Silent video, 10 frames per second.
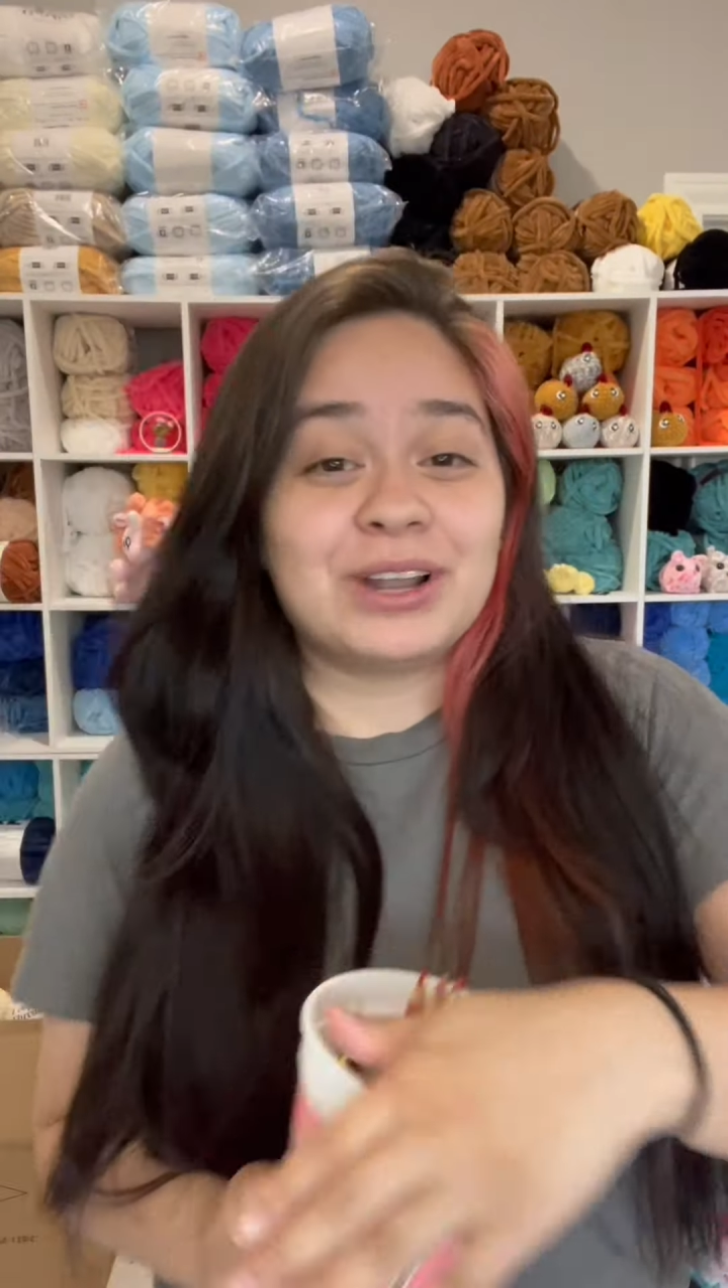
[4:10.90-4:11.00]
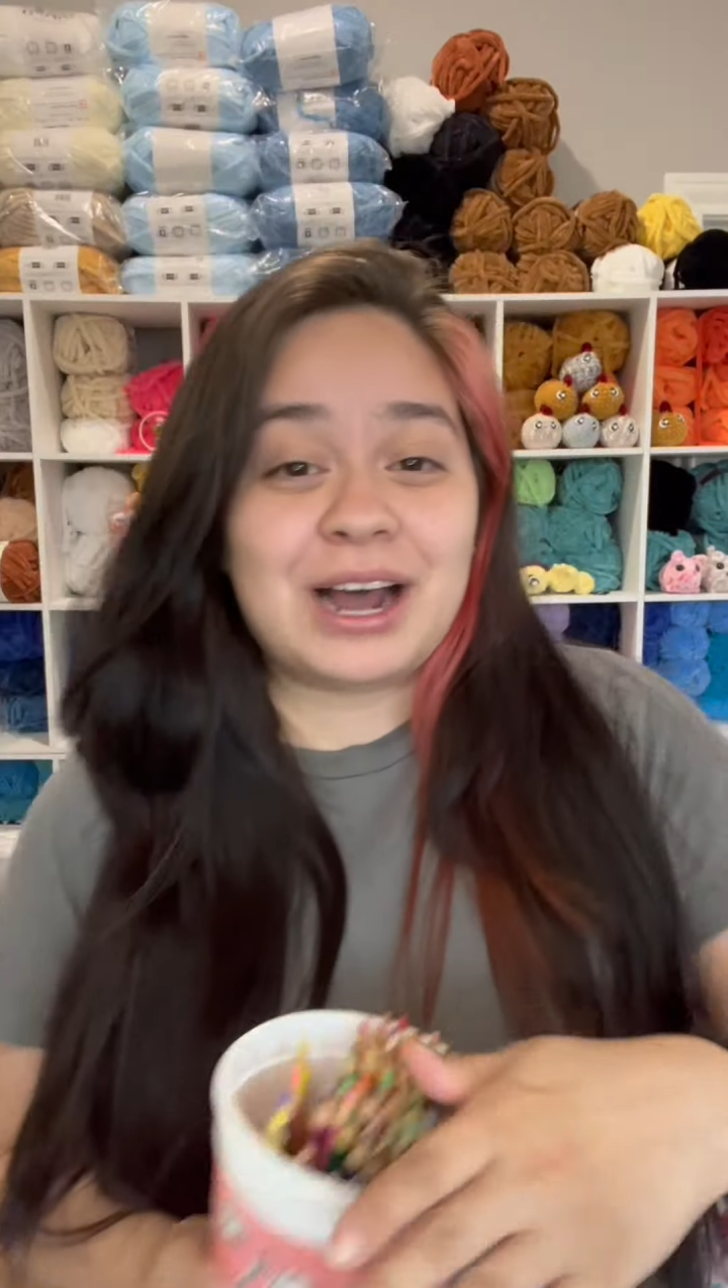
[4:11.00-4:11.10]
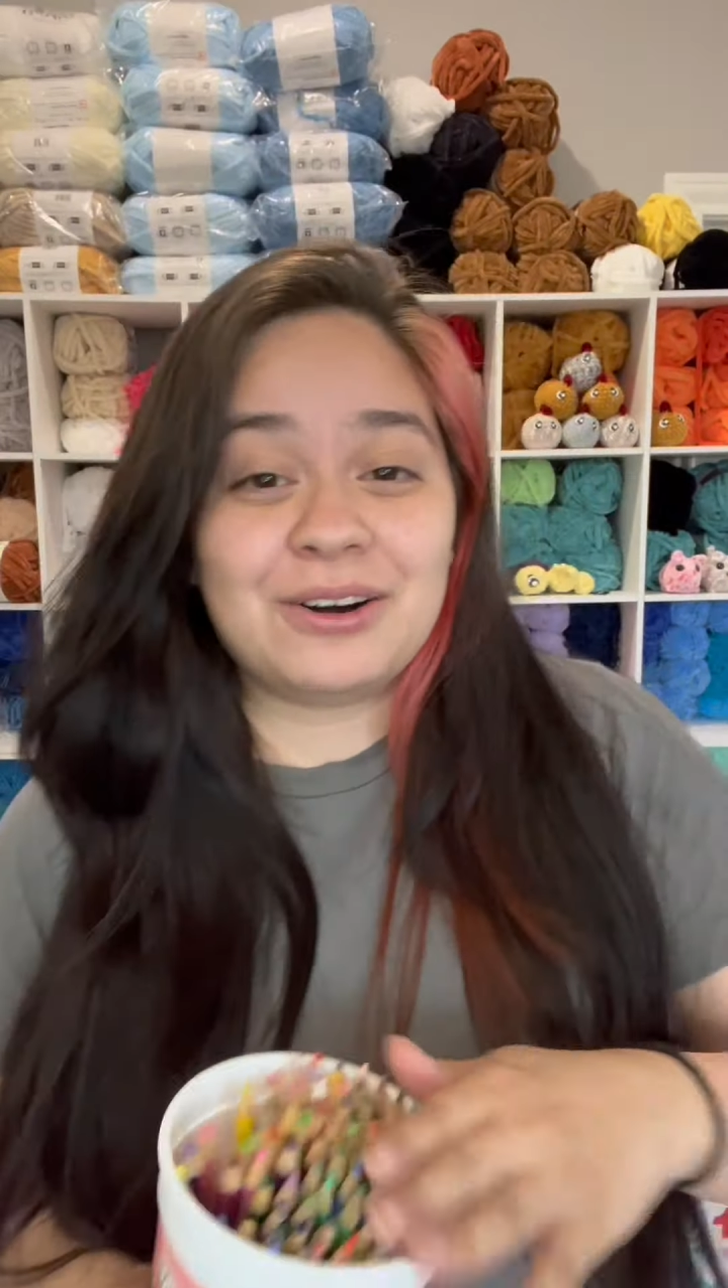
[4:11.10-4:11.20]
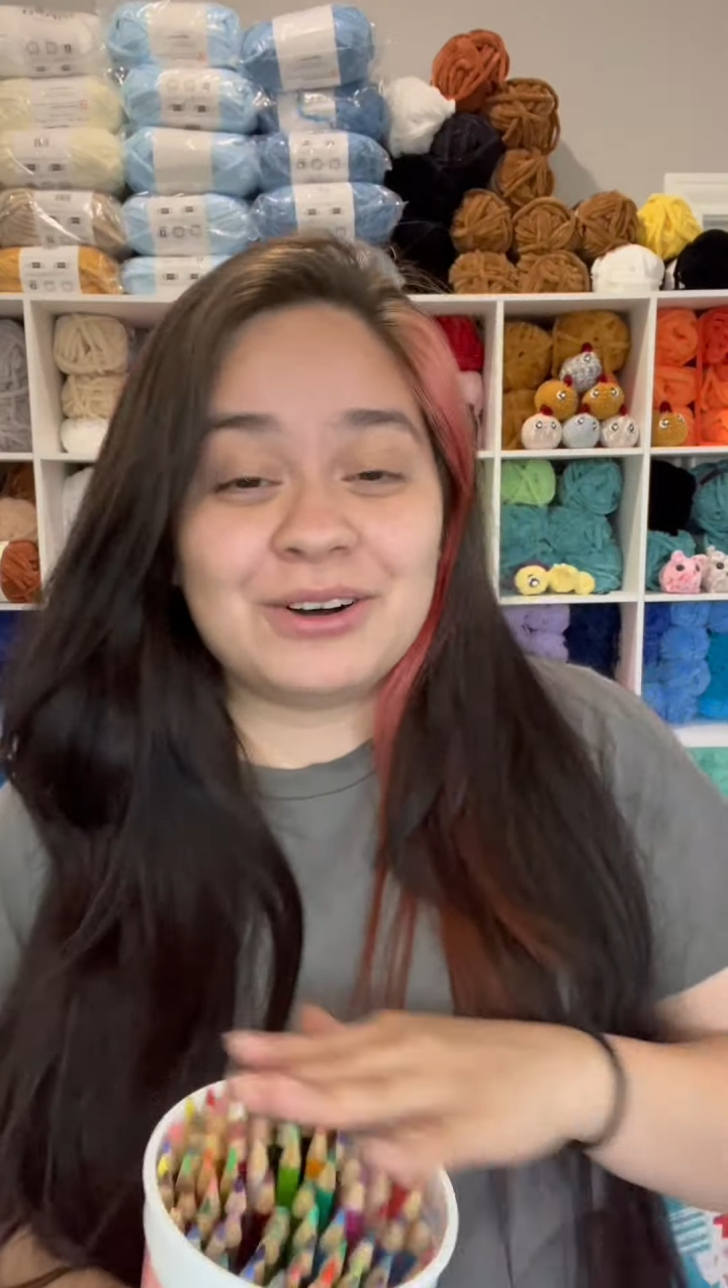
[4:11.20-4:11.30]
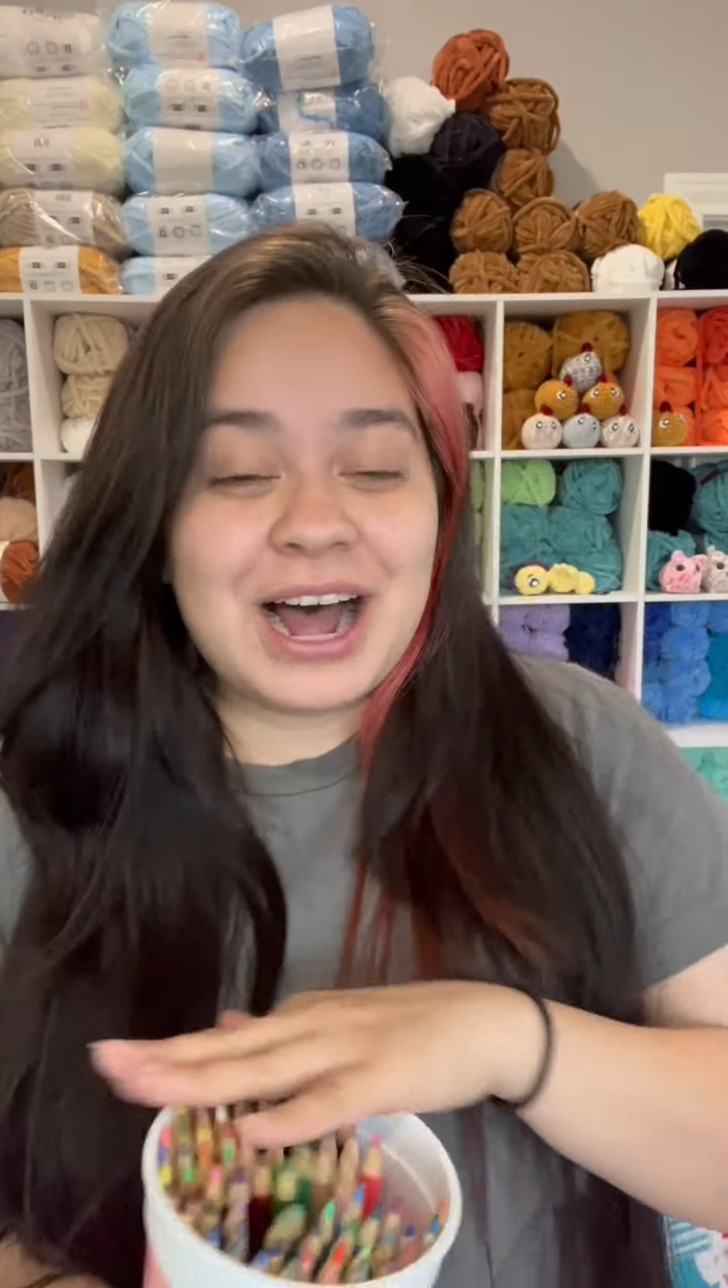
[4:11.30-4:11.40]

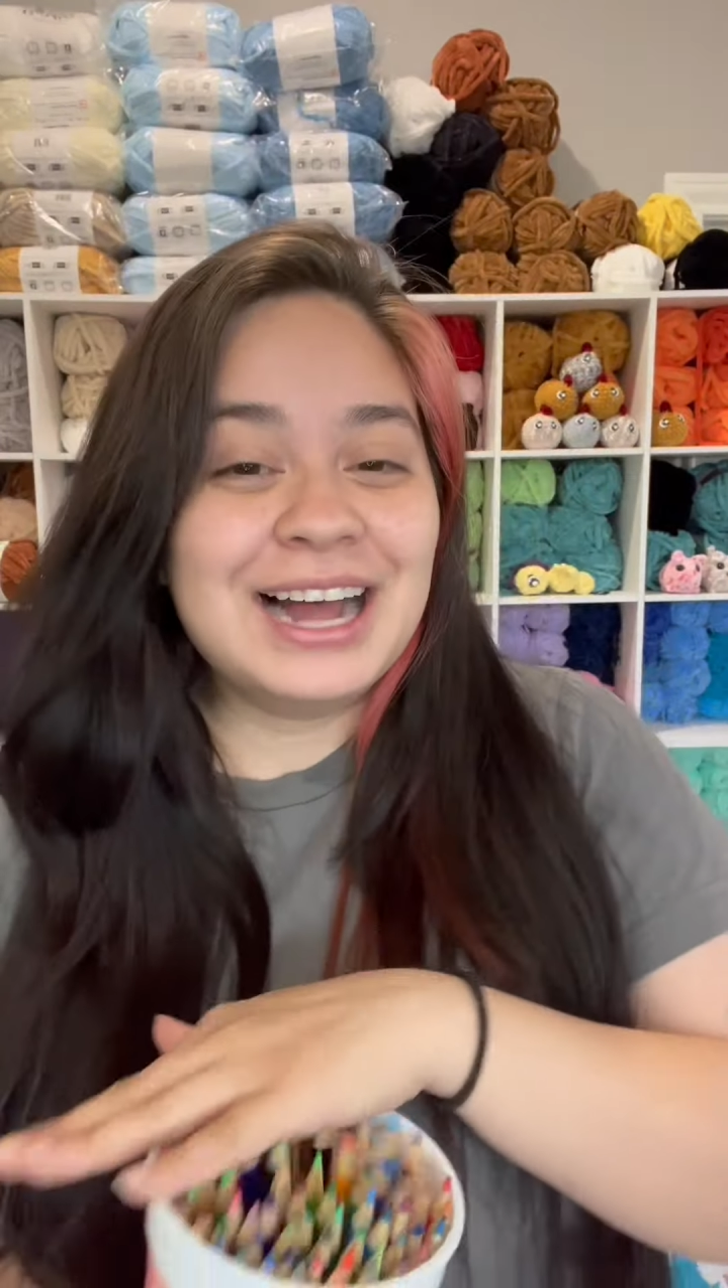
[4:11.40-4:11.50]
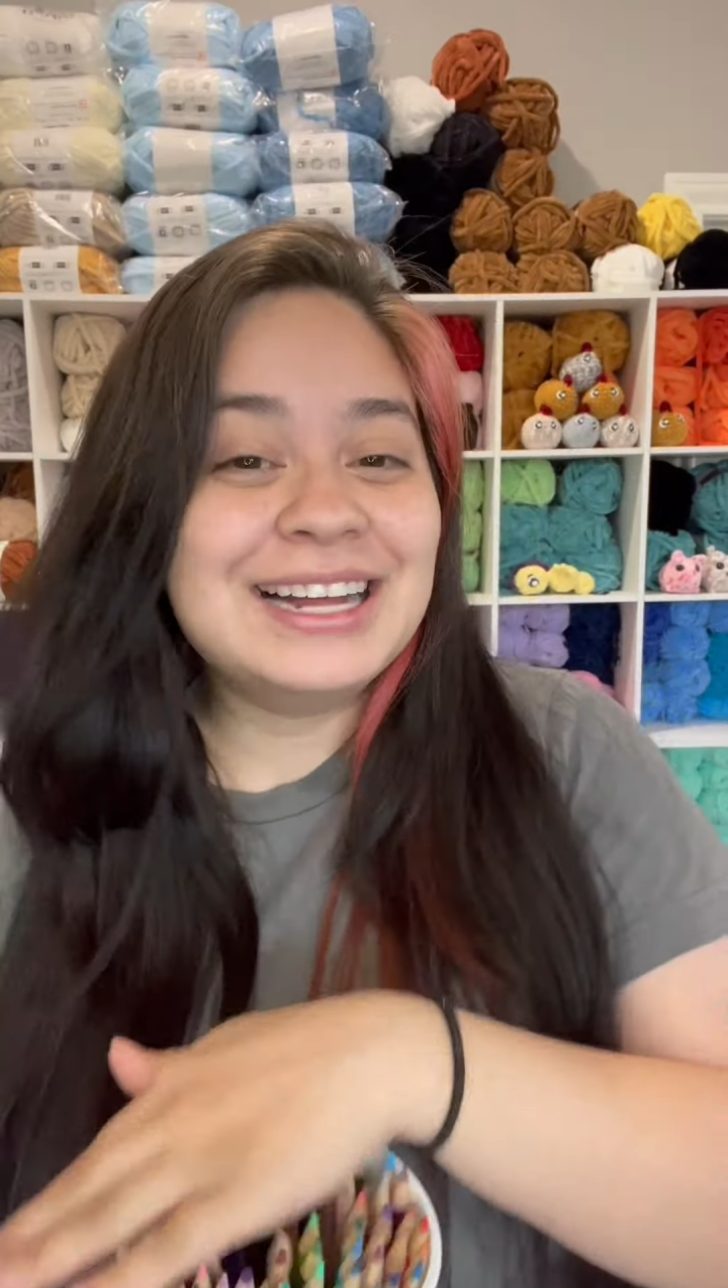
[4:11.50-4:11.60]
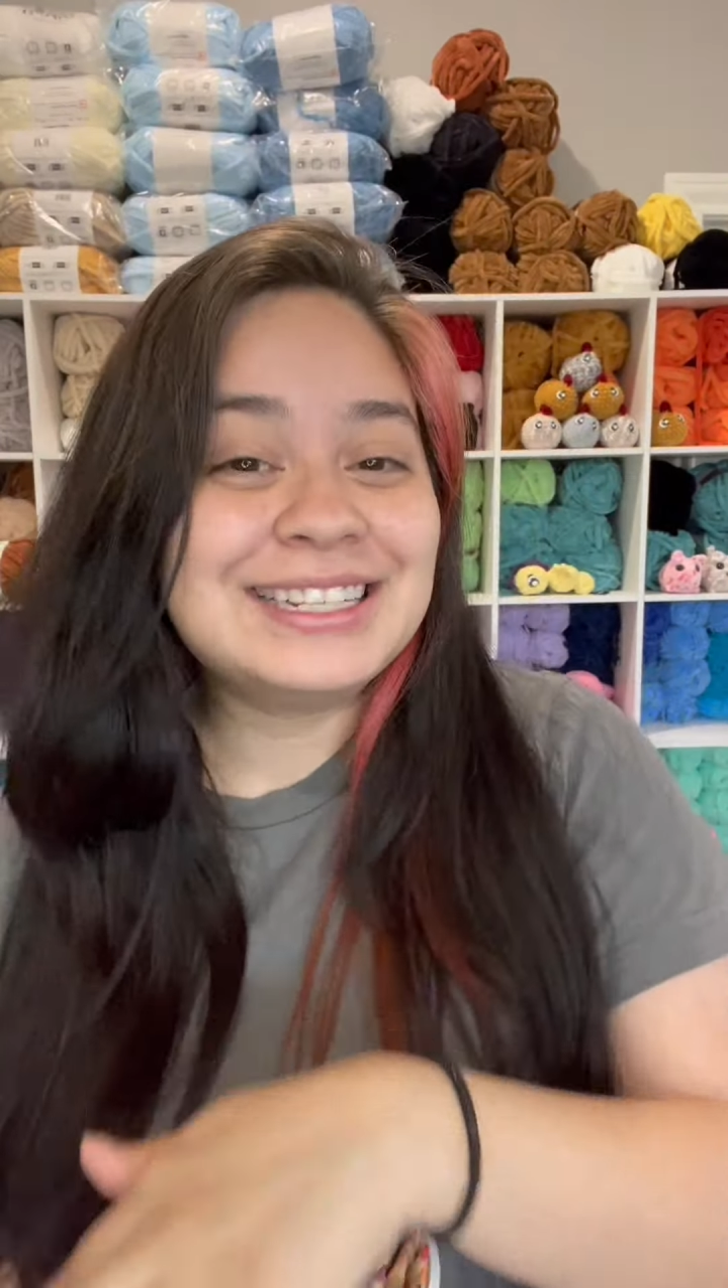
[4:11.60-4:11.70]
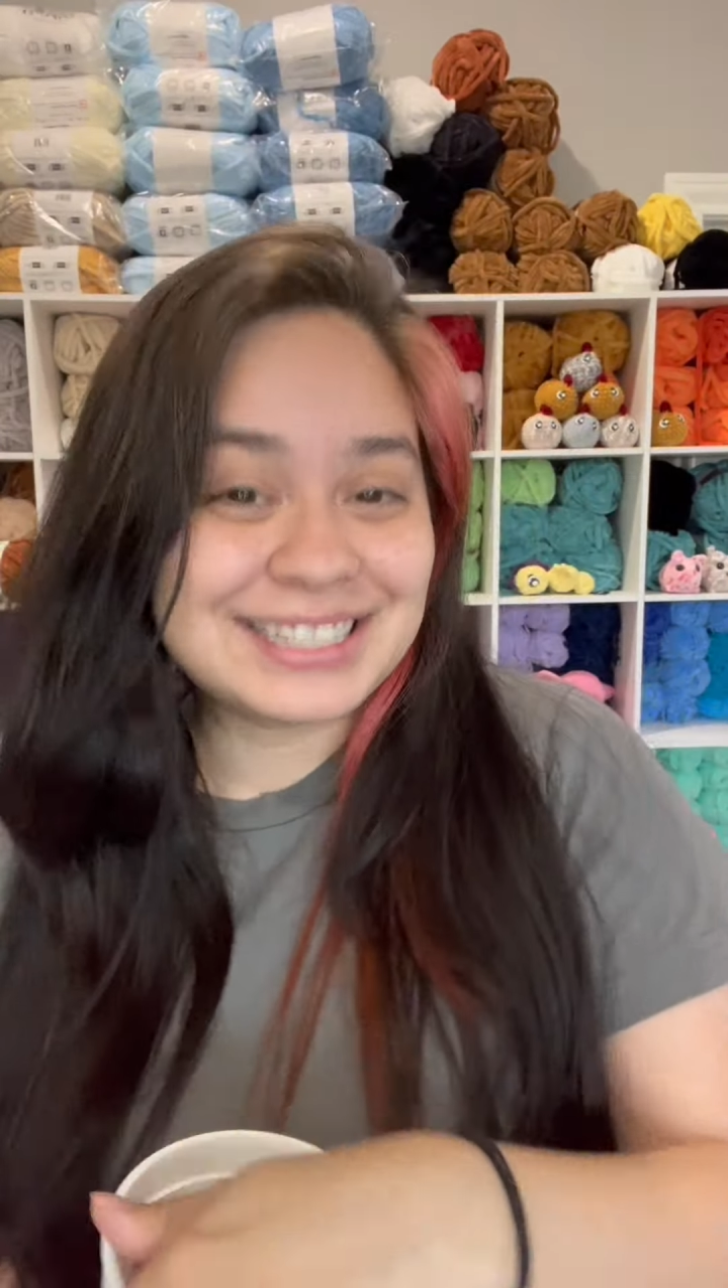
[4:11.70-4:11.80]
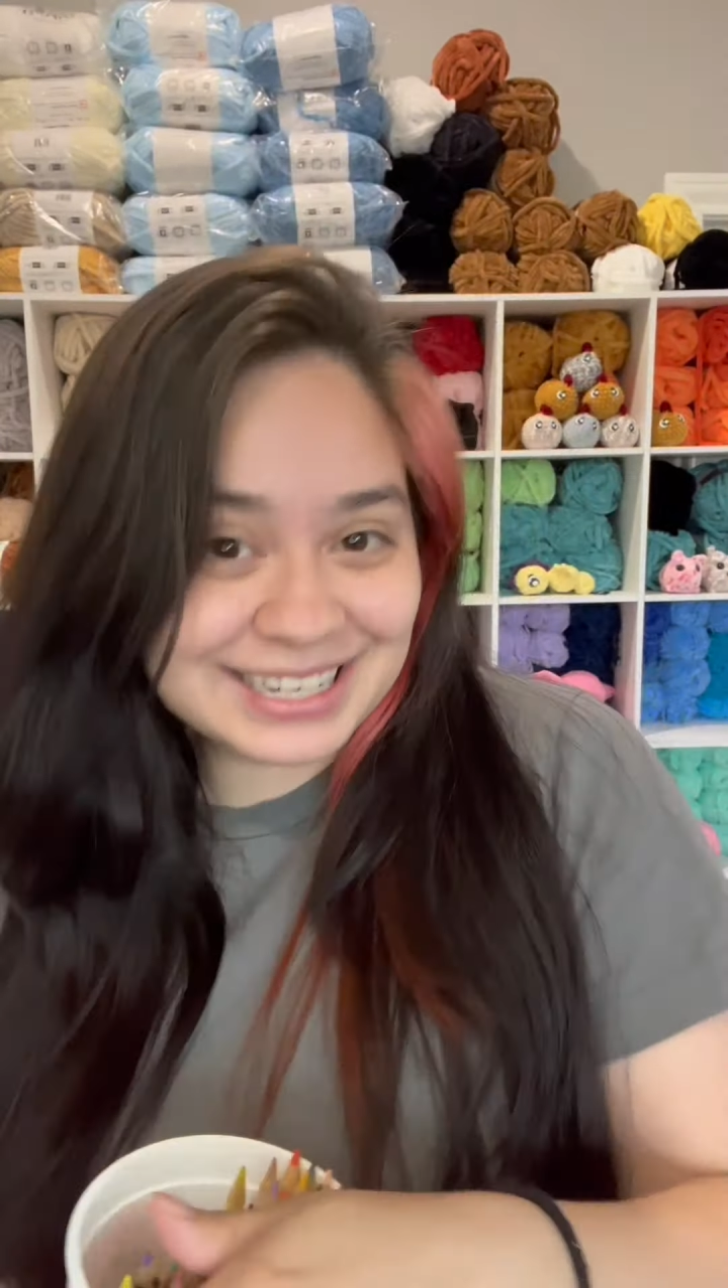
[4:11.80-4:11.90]
out
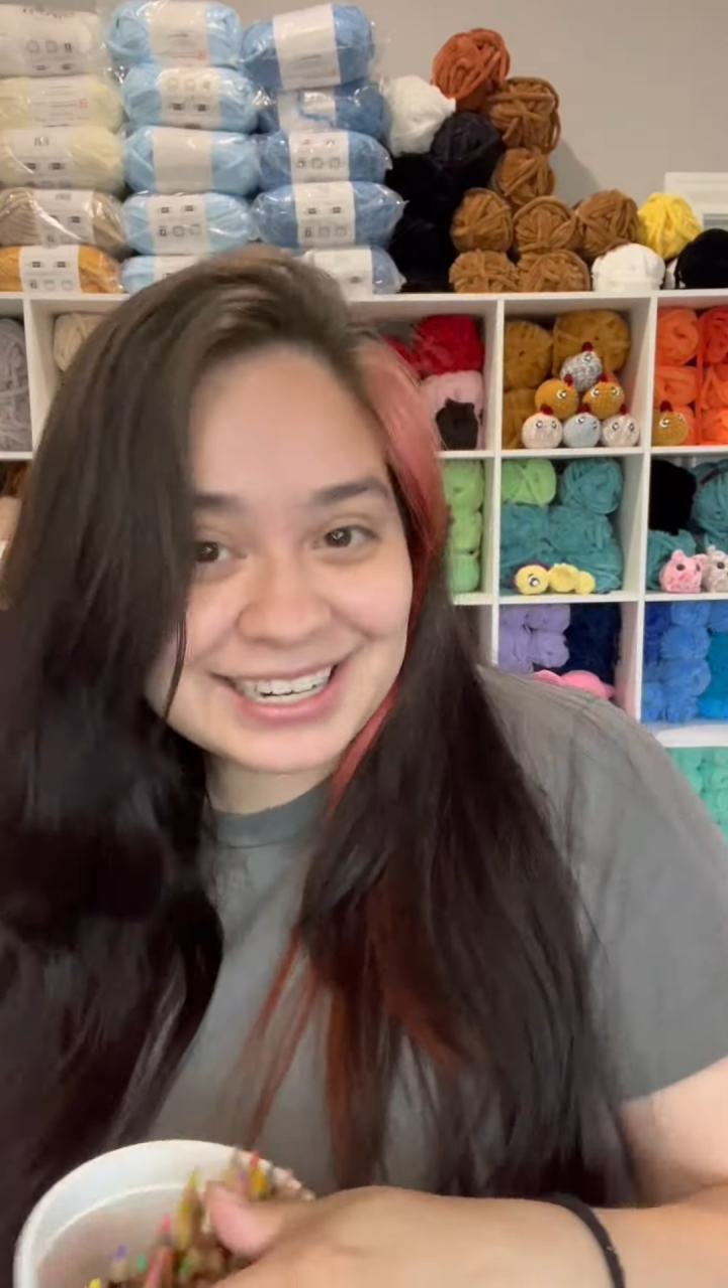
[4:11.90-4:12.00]
ten